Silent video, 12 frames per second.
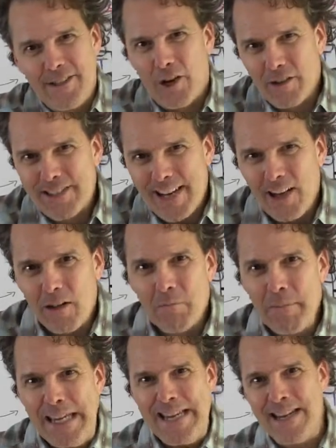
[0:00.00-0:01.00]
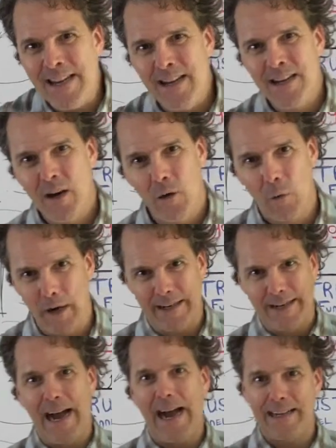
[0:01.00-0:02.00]
Don't tell me
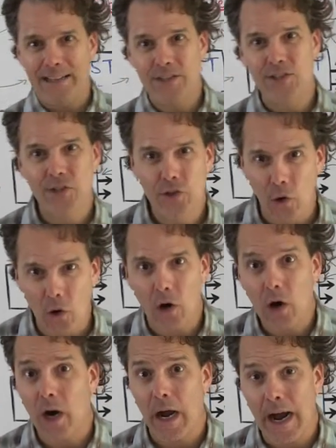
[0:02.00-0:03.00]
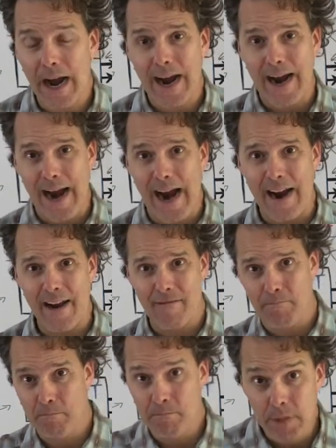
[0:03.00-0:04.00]
what kind of score I
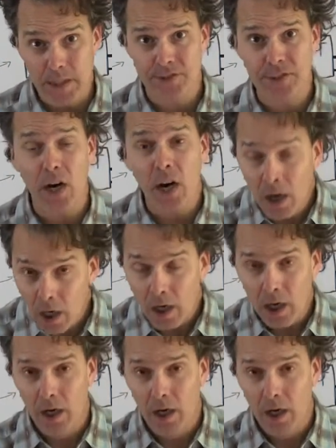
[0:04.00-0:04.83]
have, mister.